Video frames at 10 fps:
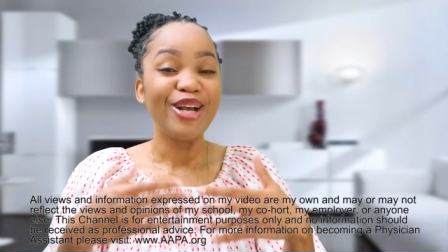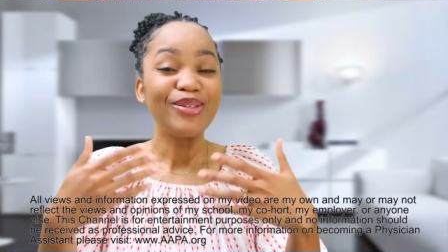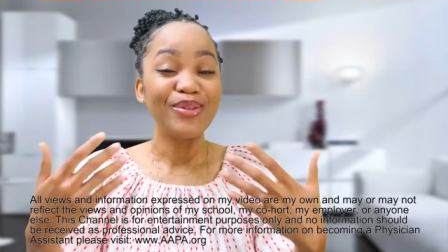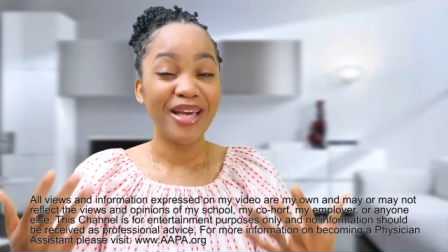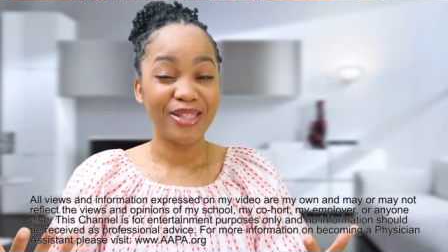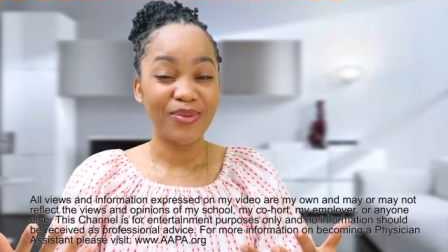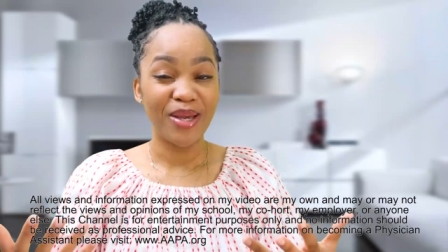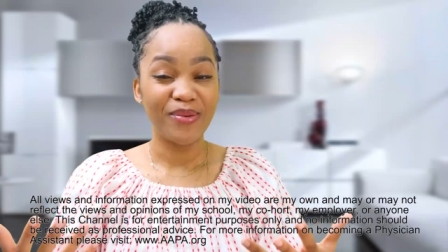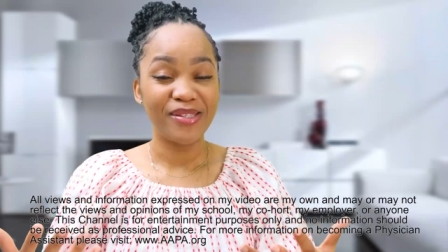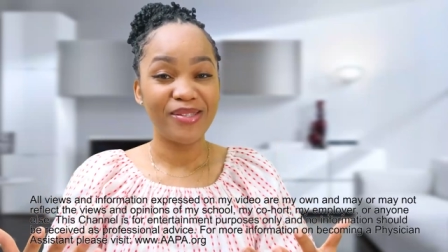So that's what
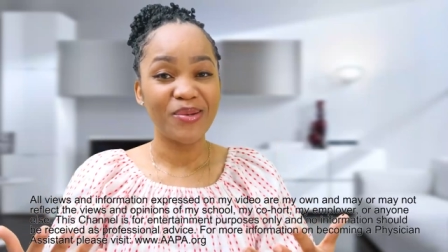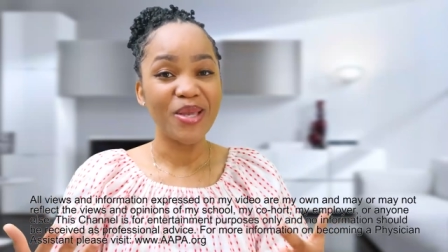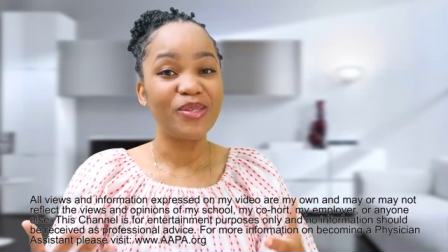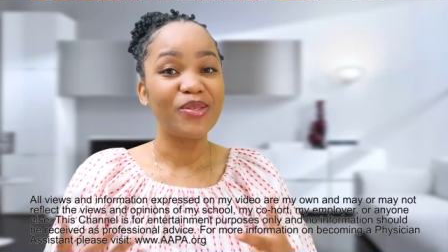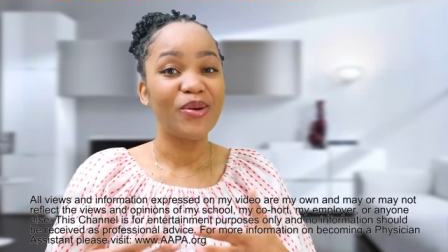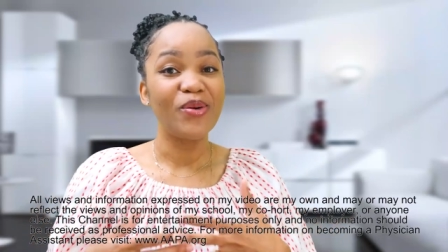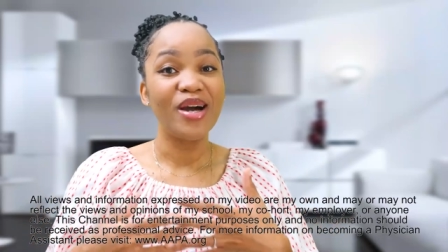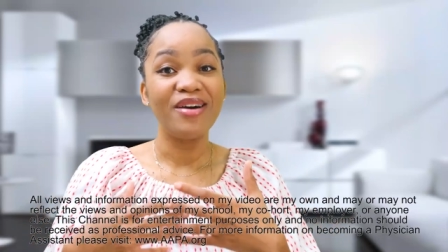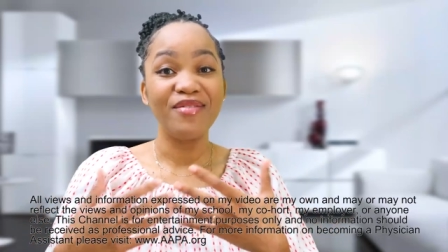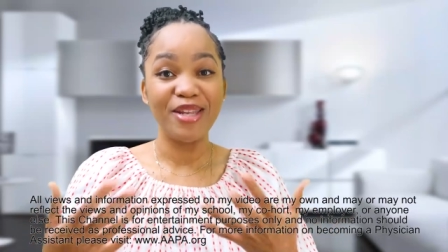I was doing. So
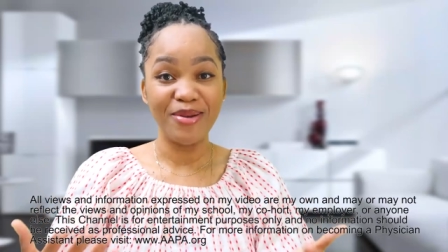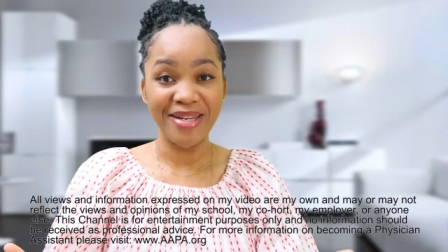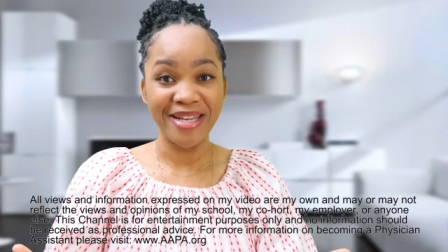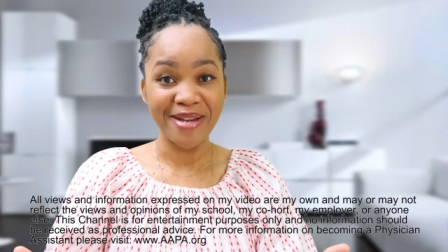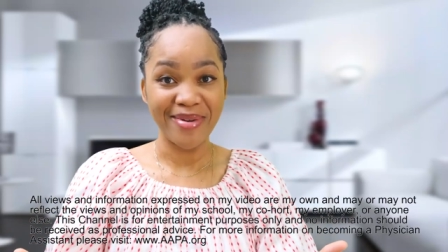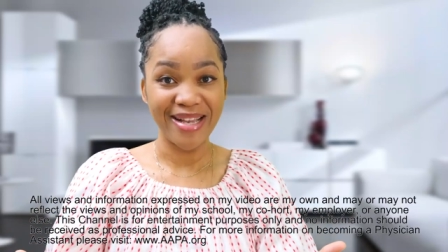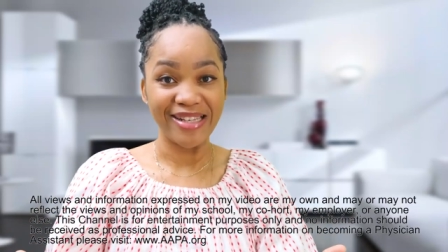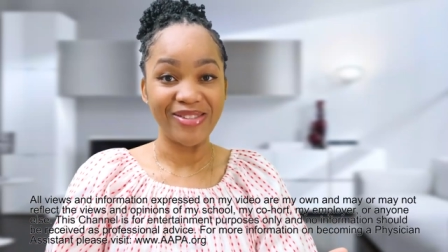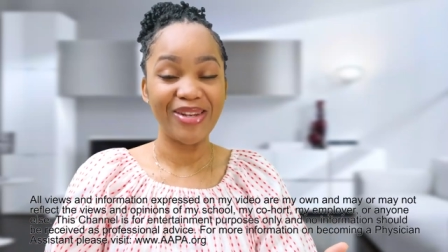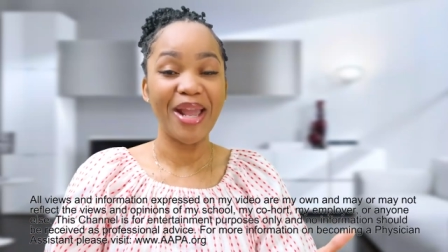a video didn't come out
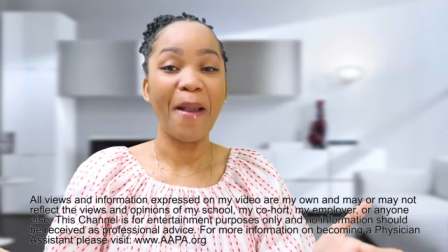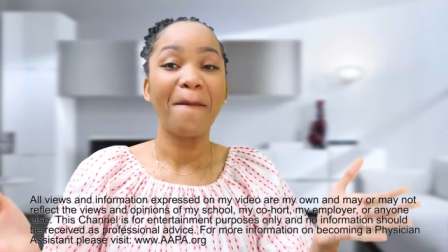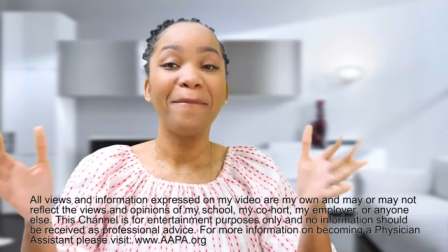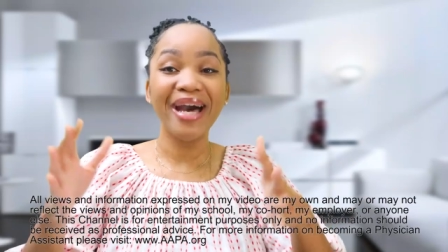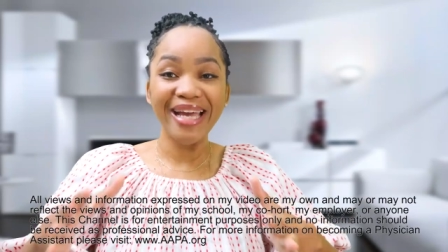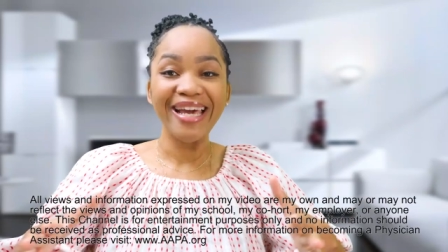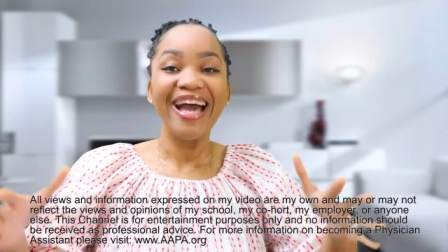yesterday, but